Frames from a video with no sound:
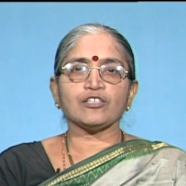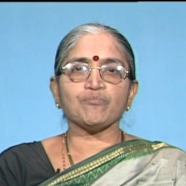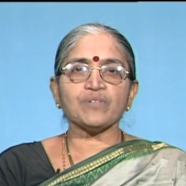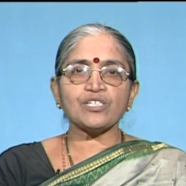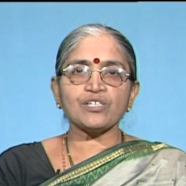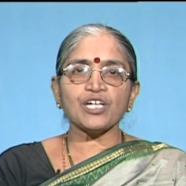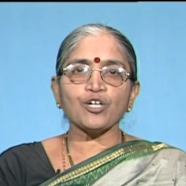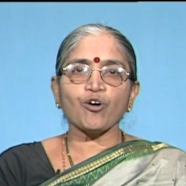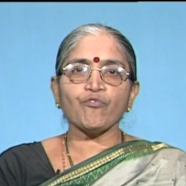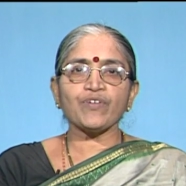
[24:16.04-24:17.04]
the
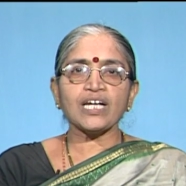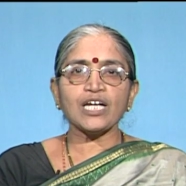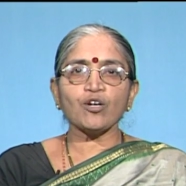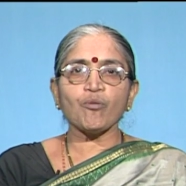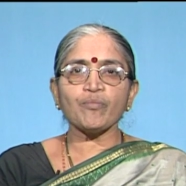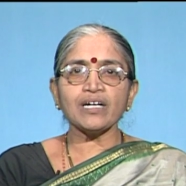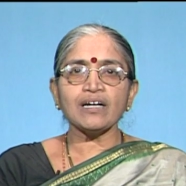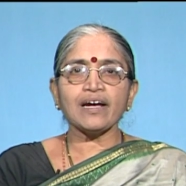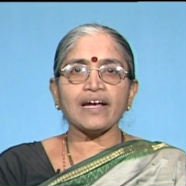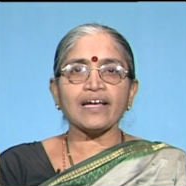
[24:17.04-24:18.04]
misery of Willy Loman
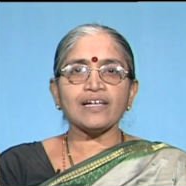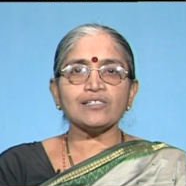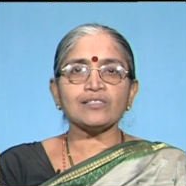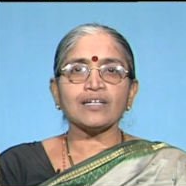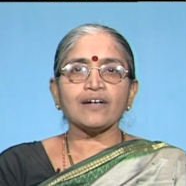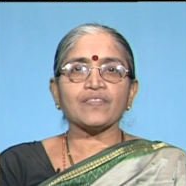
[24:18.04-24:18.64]
is